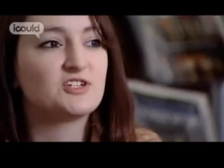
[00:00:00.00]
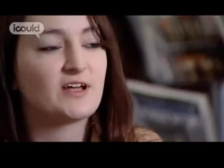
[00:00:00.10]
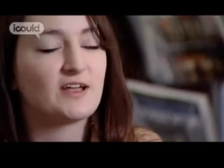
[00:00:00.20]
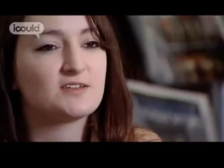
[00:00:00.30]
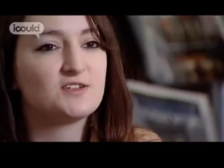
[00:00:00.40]
in
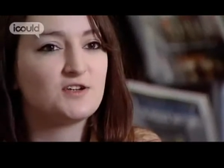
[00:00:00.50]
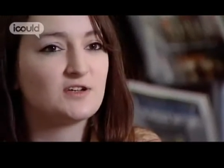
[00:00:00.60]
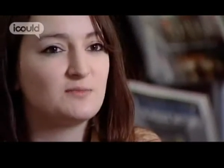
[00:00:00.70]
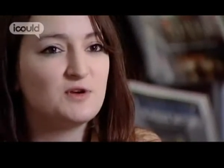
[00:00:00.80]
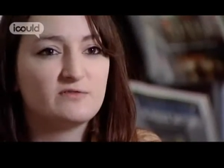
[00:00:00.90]
Jagex, you
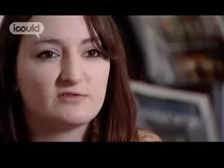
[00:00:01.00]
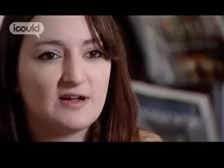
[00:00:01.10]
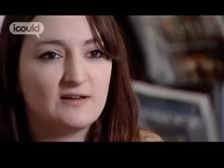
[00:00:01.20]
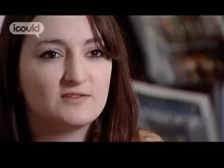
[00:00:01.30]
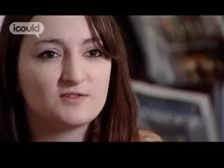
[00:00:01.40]
can move
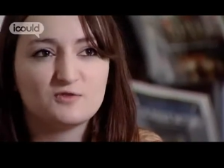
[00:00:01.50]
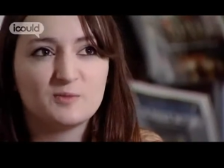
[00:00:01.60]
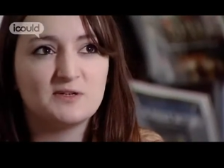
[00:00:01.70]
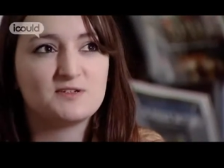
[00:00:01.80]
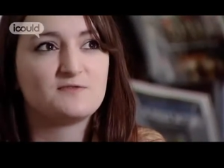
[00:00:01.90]
around
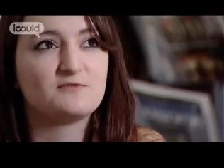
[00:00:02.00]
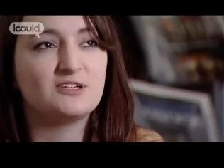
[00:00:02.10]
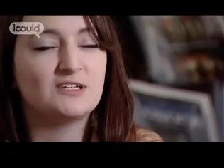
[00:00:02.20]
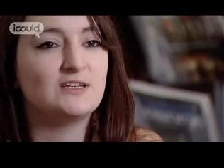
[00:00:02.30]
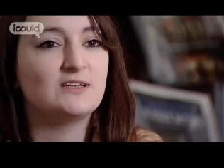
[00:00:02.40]
almost
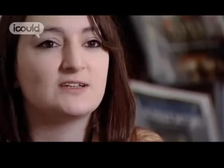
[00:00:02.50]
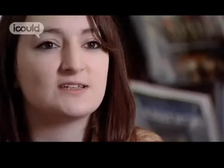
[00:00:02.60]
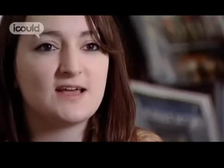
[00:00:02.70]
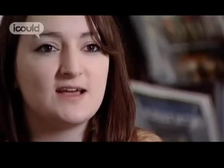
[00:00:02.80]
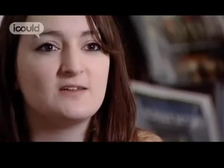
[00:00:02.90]
freely
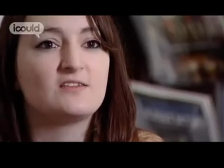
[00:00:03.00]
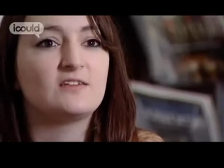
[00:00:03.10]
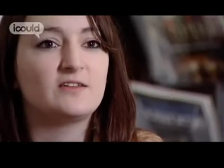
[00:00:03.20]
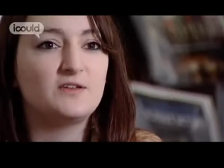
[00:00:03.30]
into anything